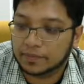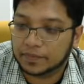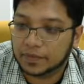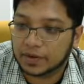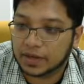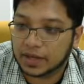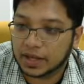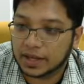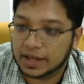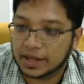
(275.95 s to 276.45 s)

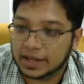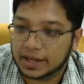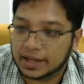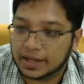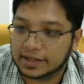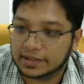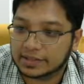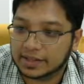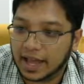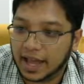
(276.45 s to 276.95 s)
okay,
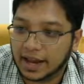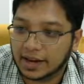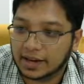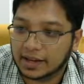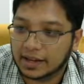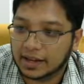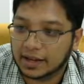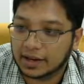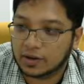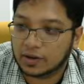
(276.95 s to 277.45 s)
is AND
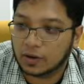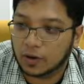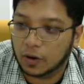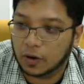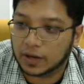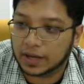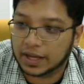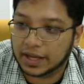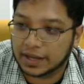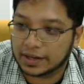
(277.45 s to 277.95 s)
gate,
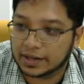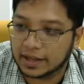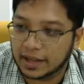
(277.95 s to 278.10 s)
OR gate,